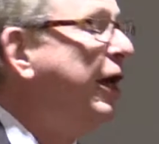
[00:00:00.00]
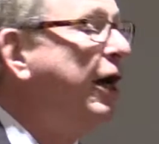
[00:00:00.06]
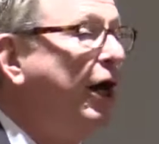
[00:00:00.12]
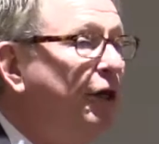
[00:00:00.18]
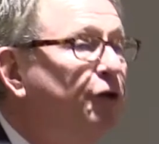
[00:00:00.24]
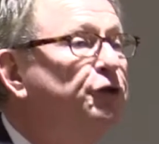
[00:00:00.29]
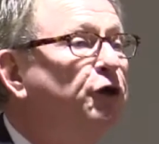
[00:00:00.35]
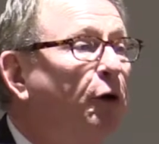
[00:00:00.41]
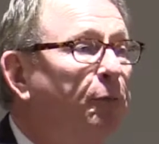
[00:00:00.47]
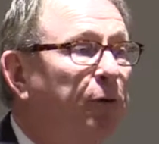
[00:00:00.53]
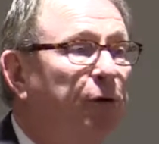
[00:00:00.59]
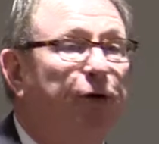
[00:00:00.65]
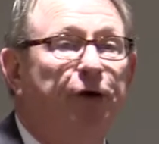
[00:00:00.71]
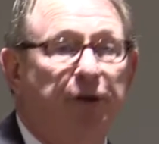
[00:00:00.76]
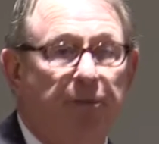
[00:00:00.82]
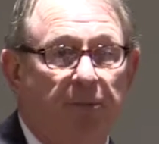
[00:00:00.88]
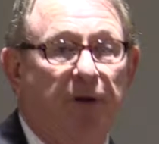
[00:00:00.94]
an
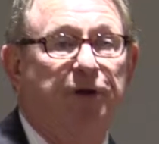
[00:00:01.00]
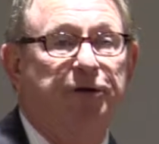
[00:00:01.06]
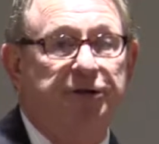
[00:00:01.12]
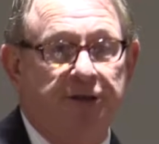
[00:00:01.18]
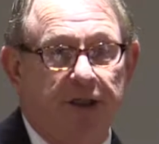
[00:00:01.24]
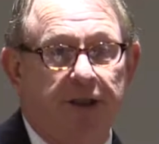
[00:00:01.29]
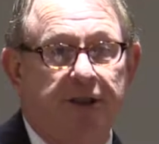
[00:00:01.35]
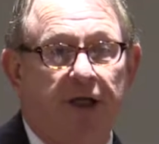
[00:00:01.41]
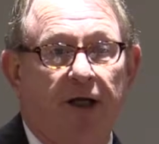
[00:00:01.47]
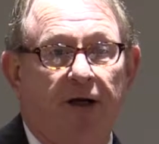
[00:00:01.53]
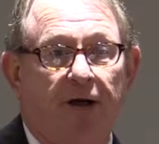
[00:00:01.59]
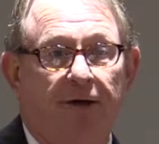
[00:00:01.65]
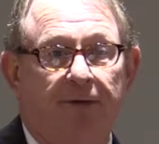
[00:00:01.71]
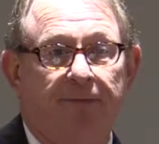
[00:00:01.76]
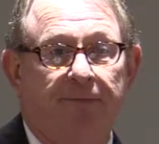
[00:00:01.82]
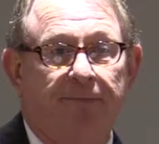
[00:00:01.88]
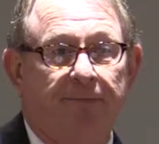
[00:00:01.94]
interpreter in the emergency center.
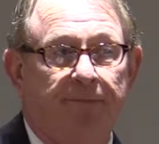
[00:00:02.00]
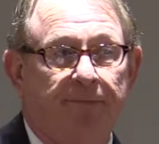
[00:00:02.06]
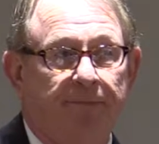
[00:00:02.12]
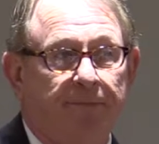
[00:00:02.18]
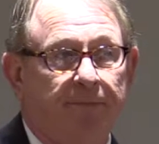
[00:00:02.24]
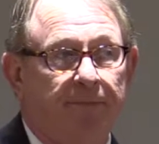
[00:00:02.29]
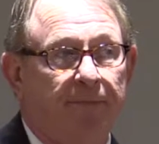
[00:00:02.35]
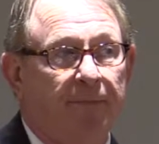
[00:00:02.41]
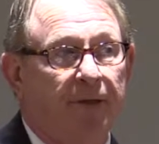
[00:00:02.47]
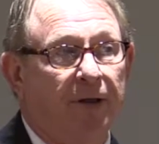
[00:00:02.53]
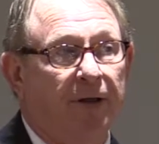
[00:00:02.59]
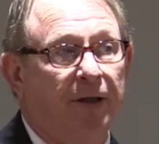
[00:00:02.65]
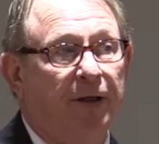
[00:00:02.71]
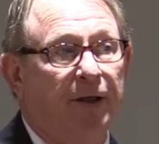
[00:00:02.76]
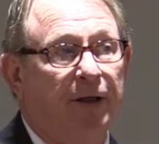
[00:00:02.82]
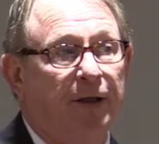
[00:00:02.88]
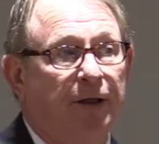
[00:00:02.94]

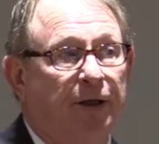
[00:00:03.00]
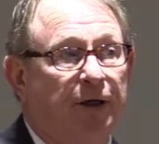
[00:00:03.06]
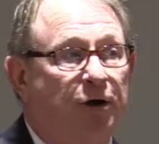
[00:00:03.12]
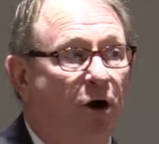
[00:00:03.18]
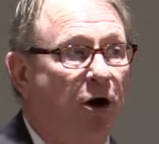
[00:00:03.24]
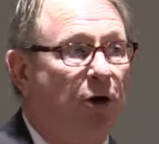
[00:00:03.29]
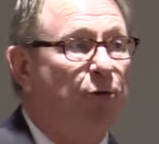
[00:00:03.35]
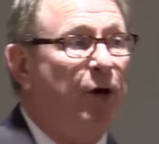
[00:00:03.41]
The car